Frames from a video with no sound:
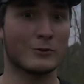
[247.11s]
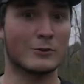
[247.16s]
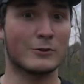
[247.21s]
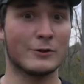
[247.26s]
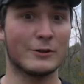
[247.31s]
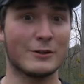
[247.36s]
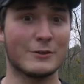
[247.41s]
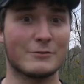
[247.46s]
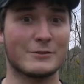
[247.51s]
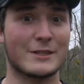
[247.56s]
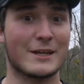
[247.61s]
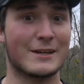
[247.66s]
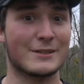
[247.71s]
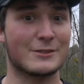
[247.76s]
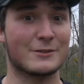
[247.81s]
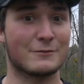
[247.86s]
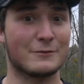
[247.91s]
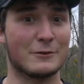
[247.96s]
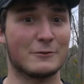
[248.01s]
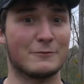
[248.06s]
the coilovers
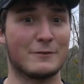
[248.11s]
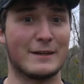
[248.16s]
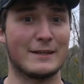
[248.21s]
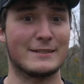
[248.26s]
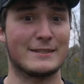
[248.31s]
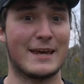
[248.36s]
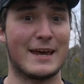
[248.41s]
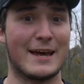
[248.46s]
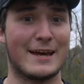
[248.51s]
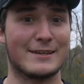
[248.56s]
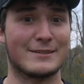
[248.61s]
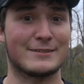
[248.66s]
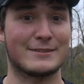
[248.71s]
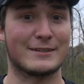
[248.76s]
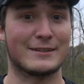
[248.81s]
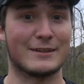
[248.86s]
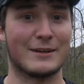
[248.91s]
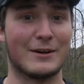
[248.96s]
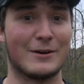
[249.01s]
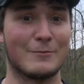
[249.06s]
actually feel
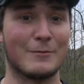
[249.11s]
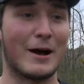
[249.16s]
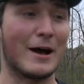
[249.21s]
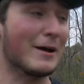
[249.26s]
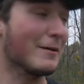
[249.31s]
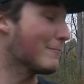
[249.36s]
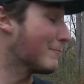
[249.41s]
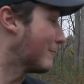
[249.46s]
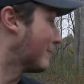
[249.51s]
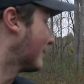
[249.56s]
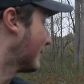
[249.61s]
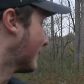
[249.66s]
fantastic. I'm